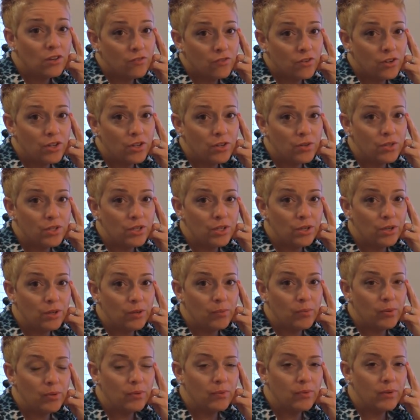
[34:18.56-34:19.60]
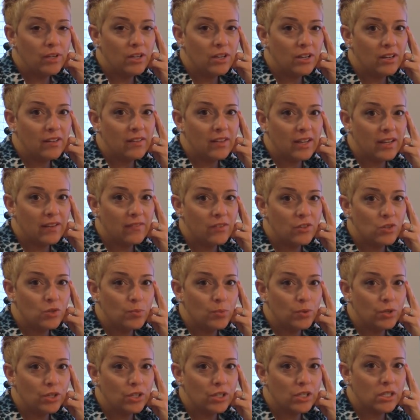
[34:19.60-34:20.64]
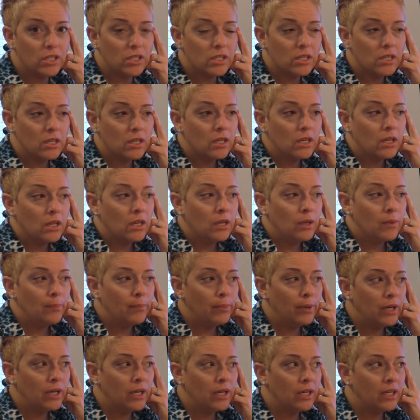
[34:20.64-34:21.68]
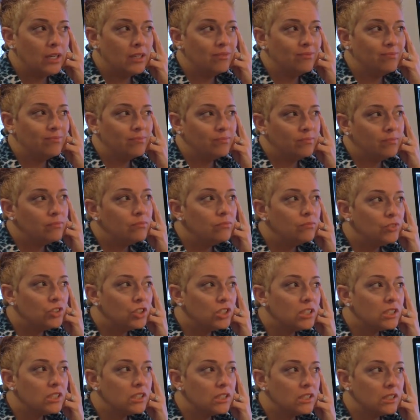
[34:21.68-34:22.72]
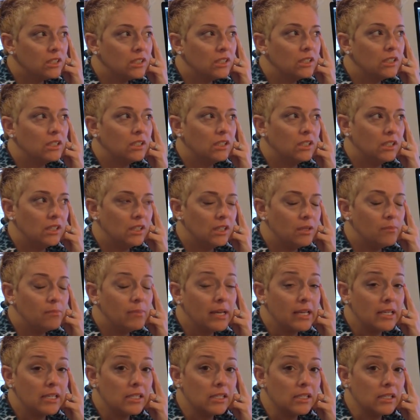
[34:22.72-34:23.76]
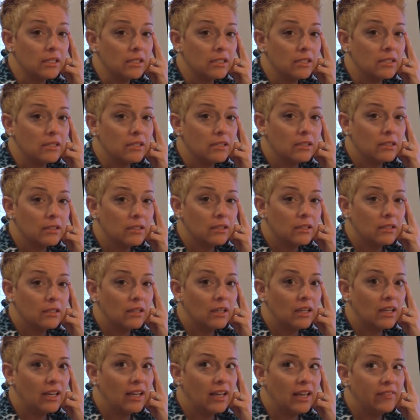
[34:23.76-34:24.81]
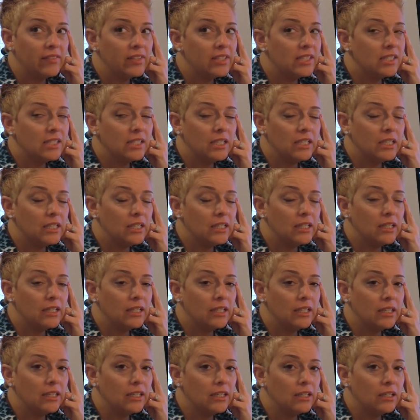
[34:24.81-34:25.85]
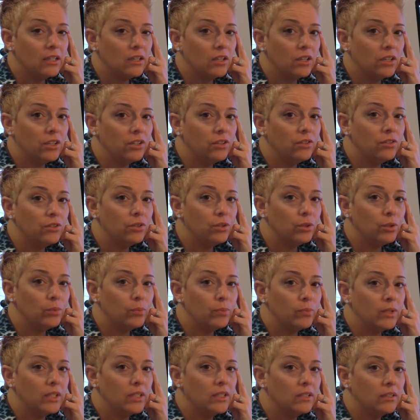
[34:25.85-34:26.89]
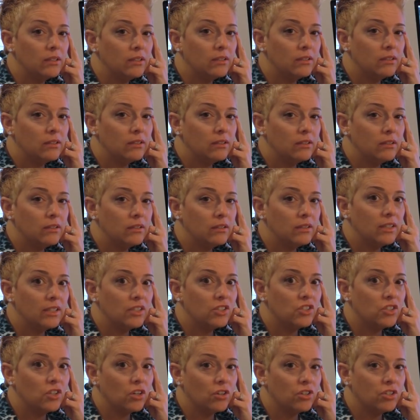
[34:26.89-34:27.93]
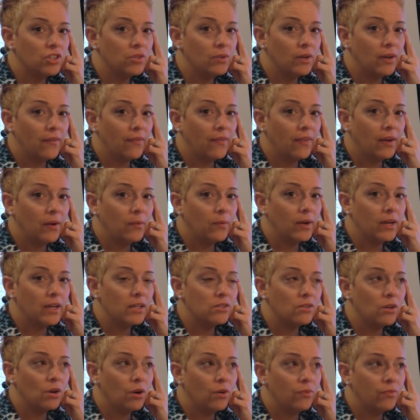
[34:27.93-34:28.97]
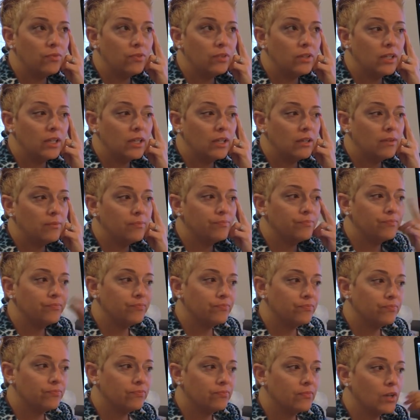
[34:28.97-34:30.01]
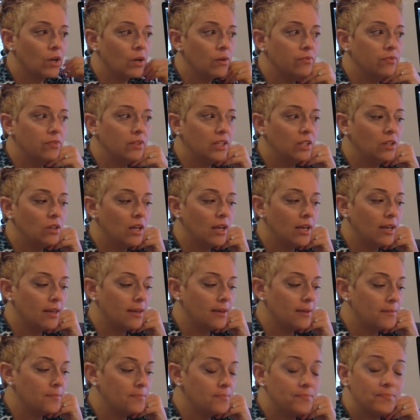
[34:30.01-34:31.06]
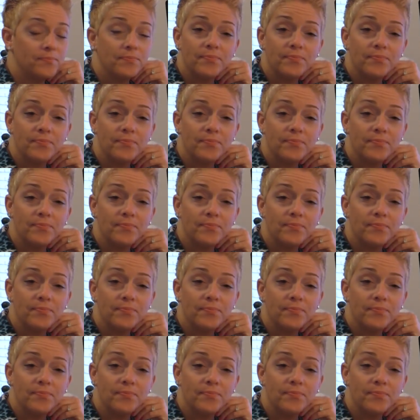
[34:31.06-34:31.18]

For YouTube, you know, they have those books, but just the basics. I haven't seen anything on YouTube that starts you out that way. So hopefully you like it.